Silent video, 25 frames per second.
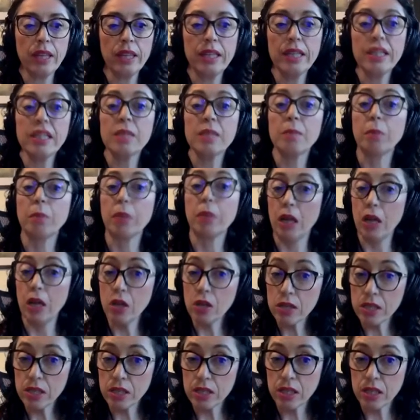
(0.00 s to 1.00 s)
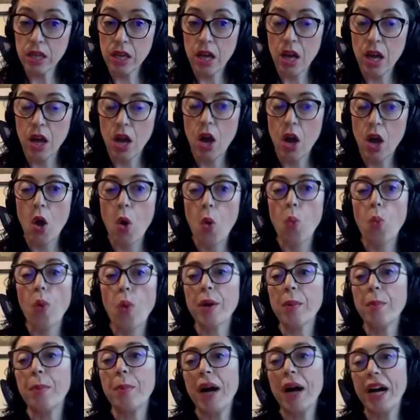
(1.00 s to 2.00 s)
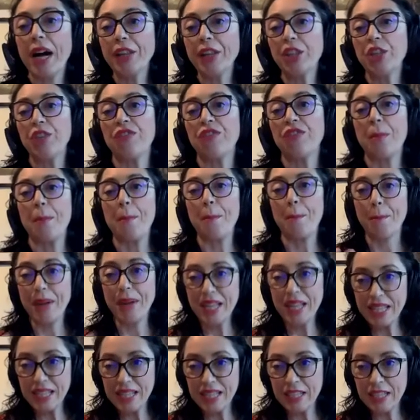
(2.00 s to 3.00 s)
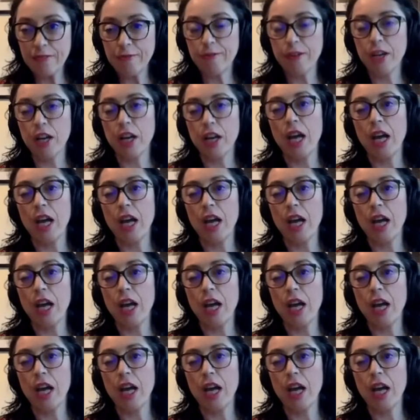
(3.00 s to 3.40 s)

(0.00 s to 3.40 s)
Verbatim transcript: these blocks were part of a massive